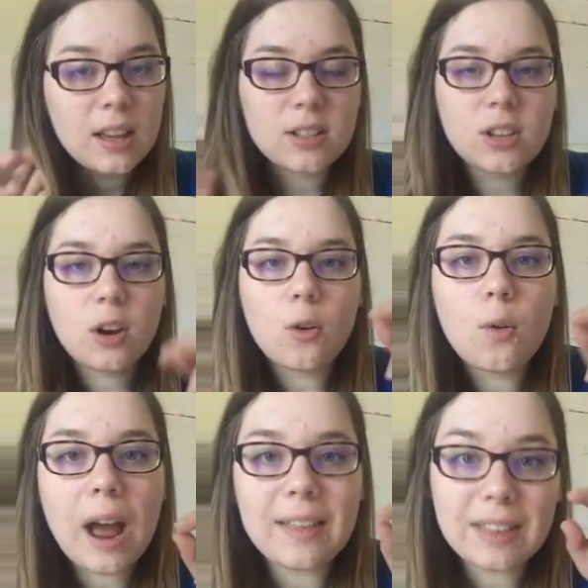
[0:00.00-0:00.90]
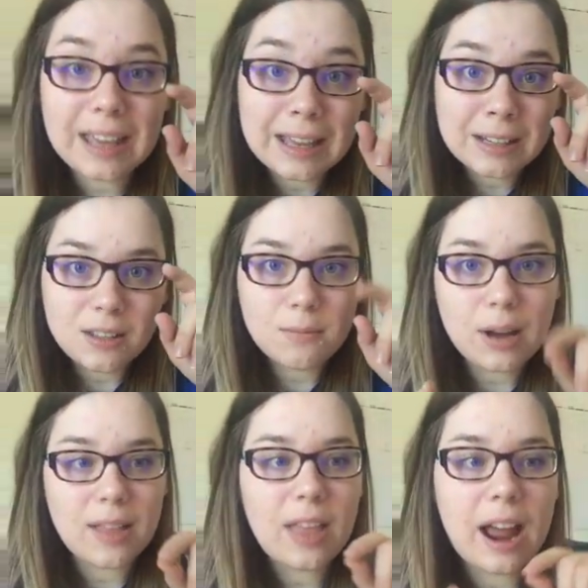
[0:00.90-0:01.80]
So at the end of the
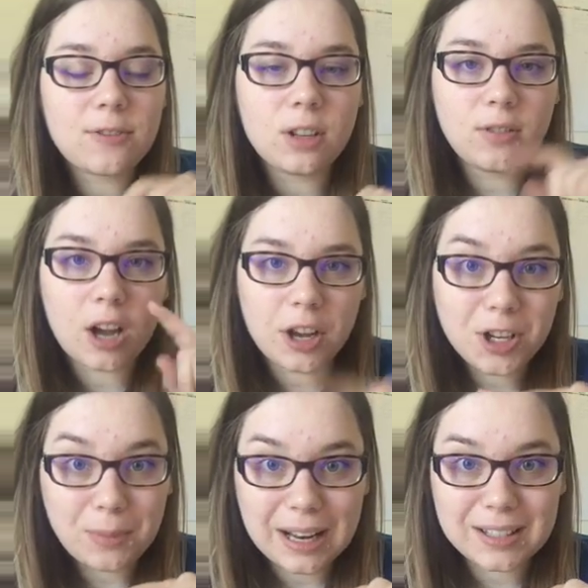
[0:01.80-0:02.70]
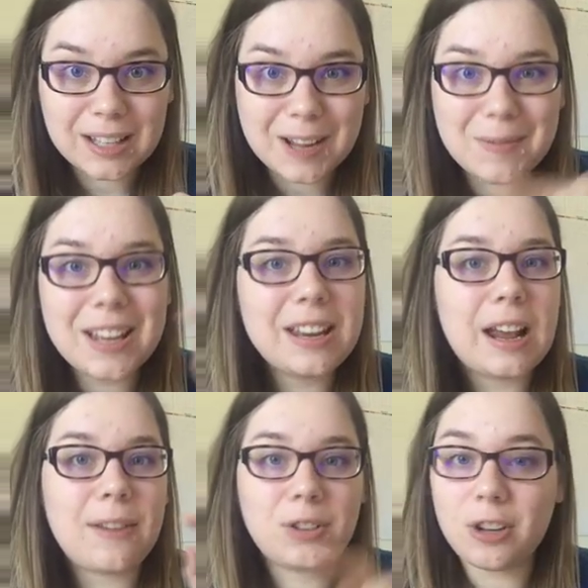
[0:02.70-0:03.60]
month, after you've gotten your bank statement,
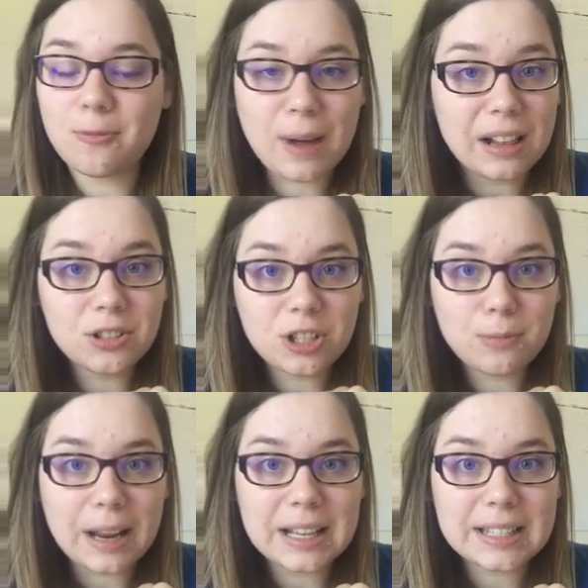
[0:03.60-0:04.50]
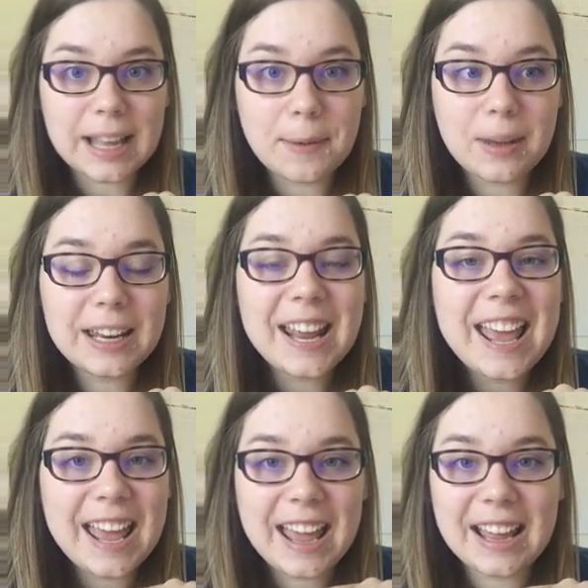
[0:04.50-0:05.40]
after you've balanced your bank statement,
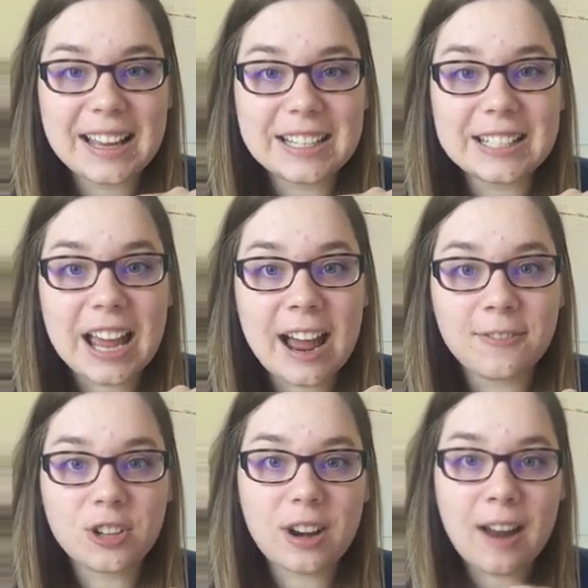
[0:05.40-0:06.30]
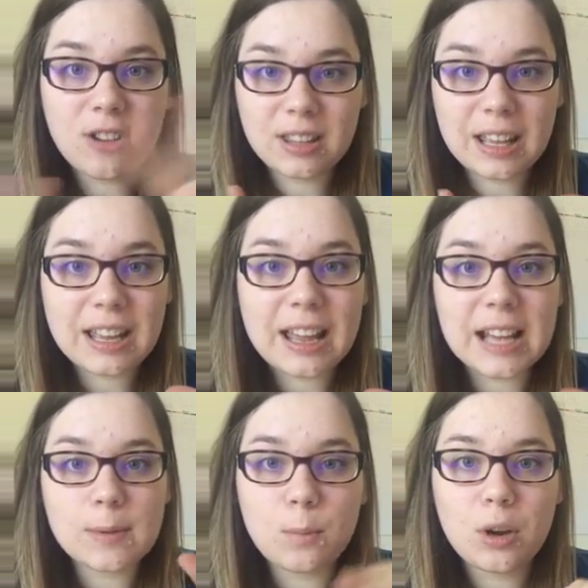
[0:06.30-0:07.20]
and after everything
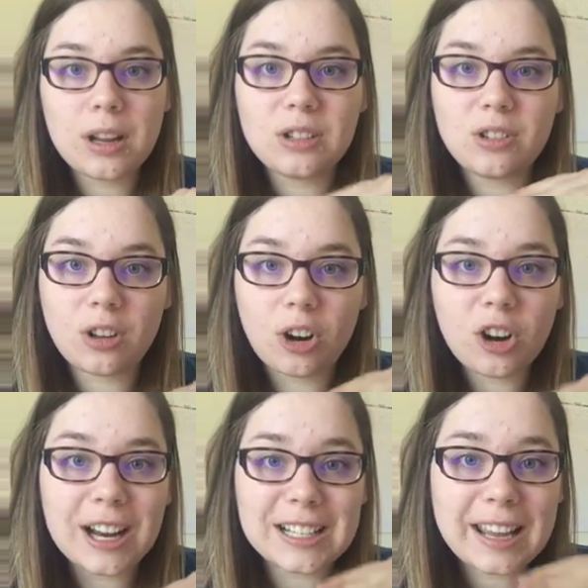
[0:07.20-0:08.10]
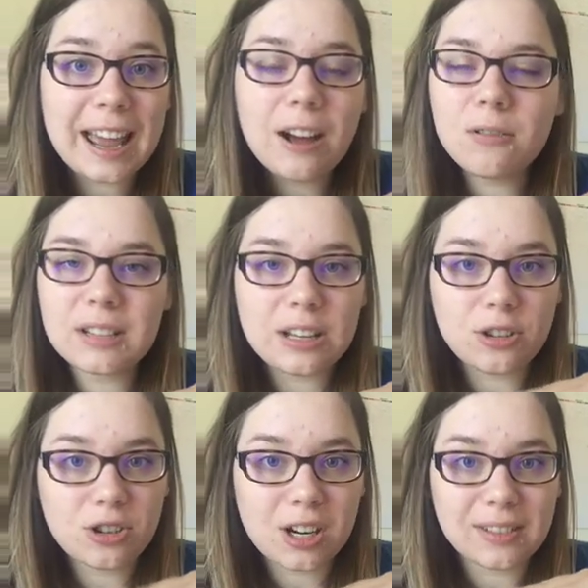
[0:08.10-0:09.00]
has been put into the correct account in
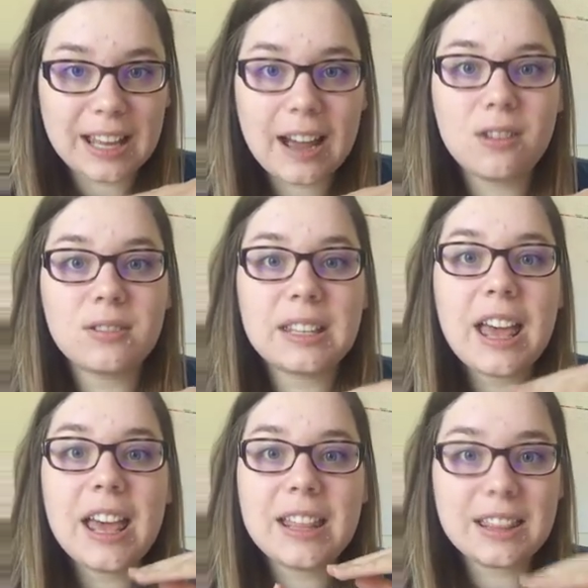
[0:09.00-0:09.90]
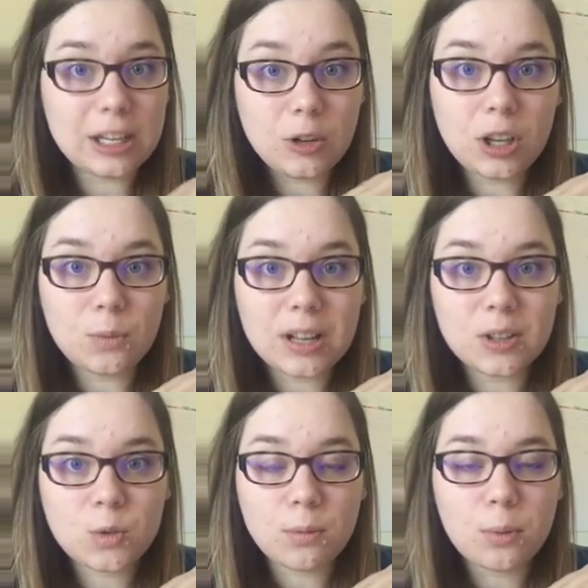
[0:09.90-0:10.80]
your chart of accounts, then you can run
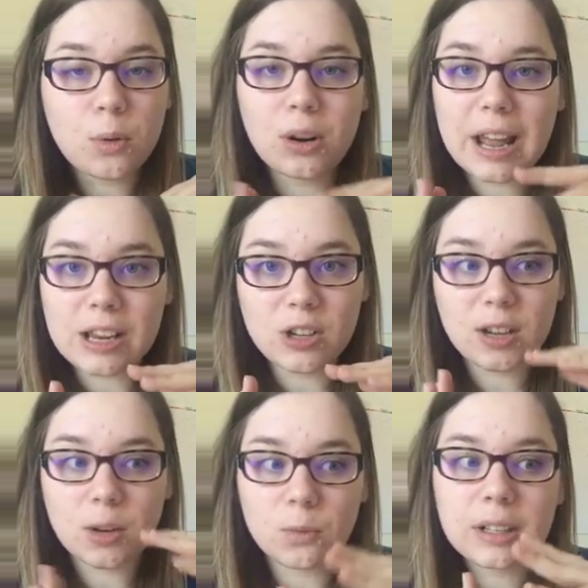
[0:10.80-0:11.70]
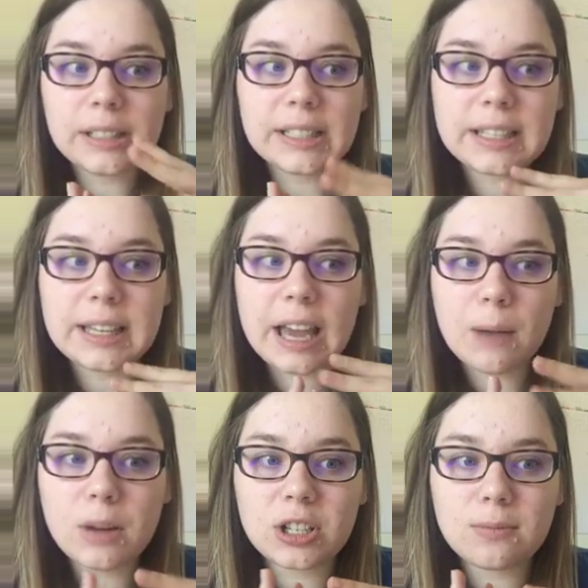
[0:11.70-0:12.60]
this report and you can really see
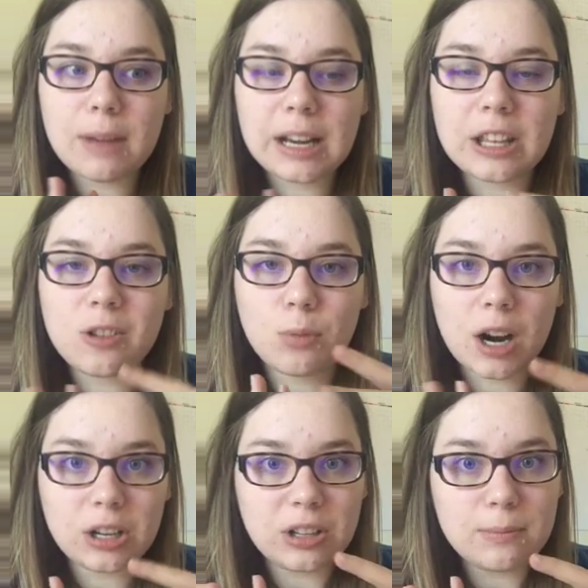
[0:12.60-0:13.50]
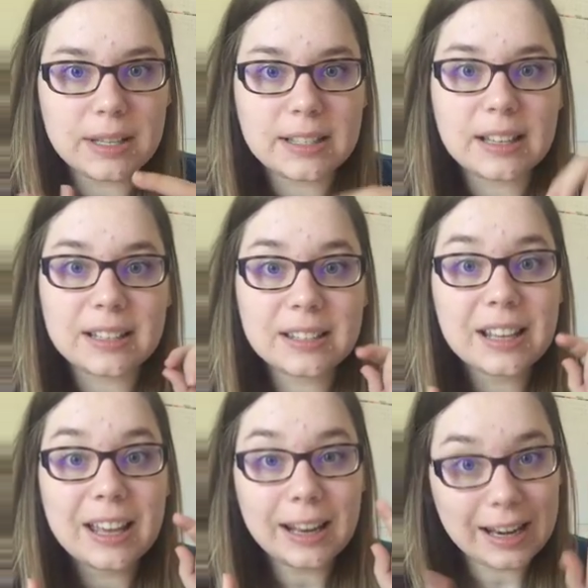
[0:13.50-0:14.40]
how much money you brought into the business.
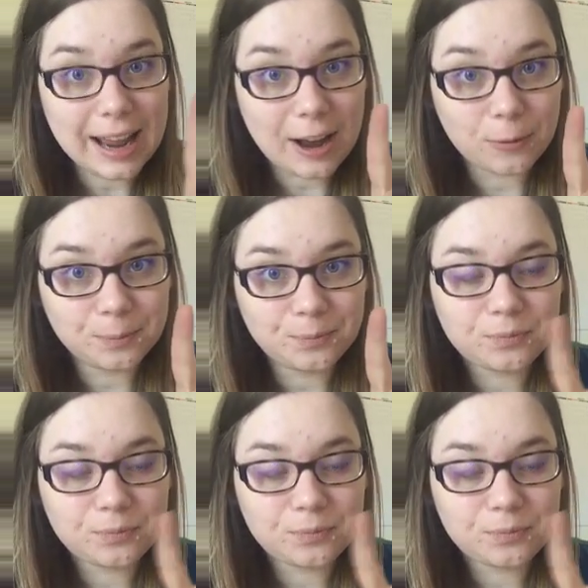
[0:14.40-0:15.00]
Now,